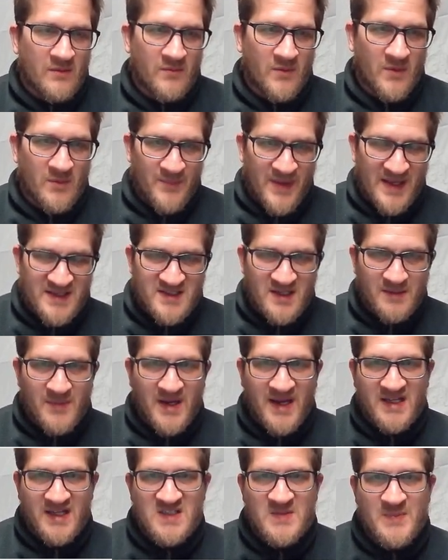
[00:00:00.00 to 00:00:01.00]
based on
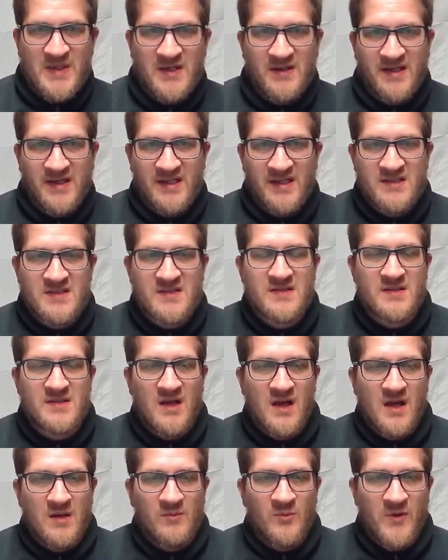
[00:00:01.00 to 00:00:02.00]
my experience
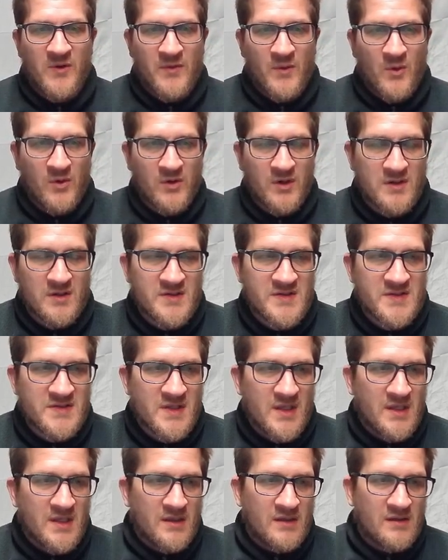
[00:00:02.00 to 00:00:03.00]
um, with horns,
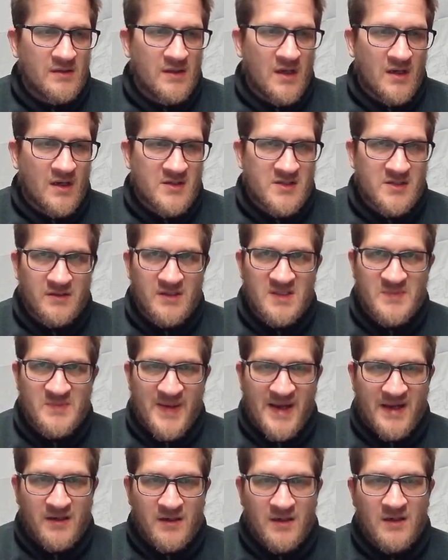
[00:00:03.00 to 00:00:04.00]
larger is
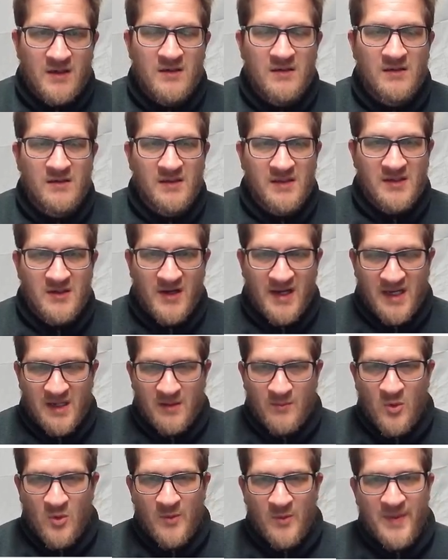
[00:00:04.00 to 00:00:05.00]
better. You're
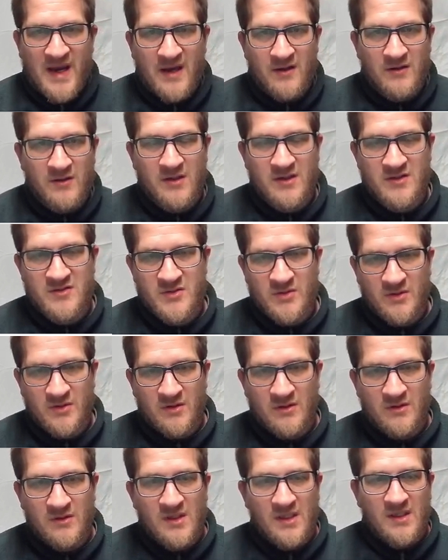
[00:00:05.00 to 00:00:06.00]
getting more pattern
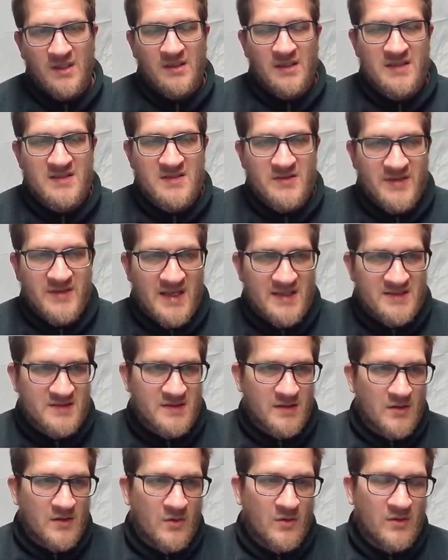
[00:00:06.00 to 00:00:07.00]
control. And so that's
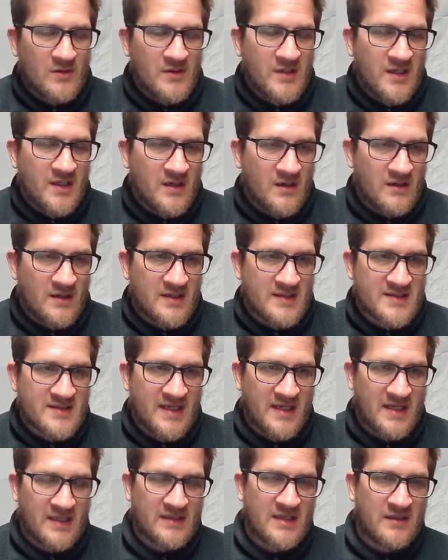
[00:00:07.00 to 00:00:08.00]
the goal here is
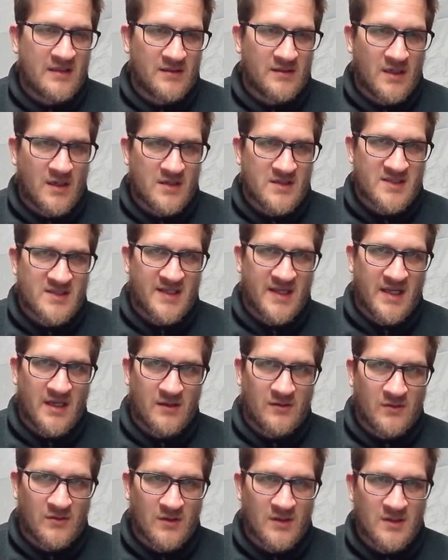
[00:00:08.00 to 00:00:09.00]
getting that large
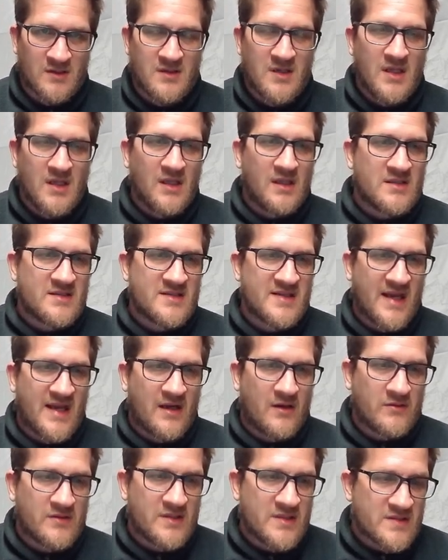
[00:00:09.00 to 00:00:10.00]
scale horn
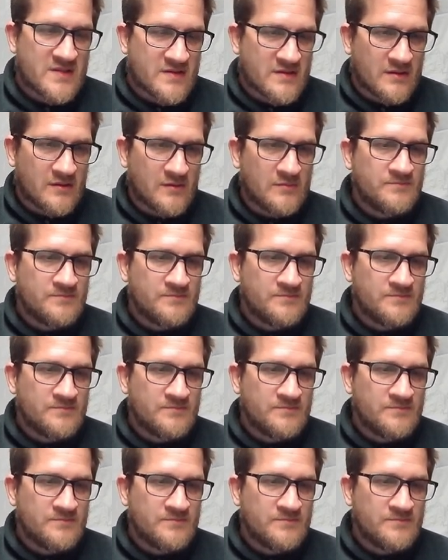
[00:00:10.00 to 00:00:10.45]
sound. And so